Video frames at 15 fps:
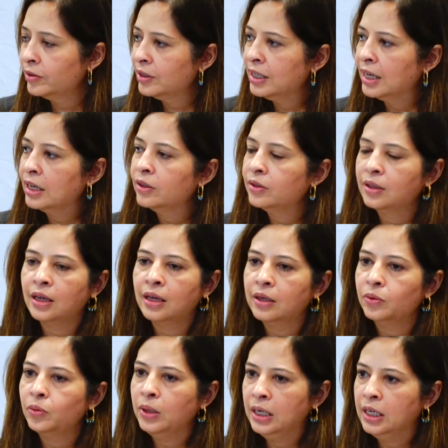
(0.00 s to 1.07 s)
a doubt
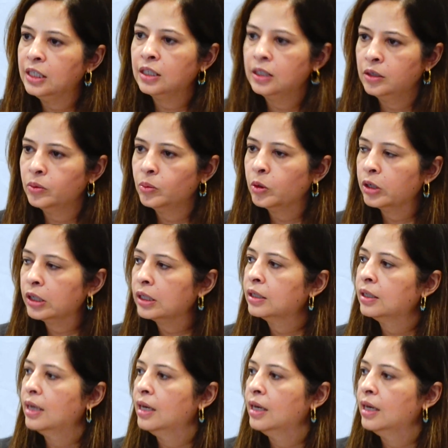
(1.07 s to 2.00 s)
that we need to do more,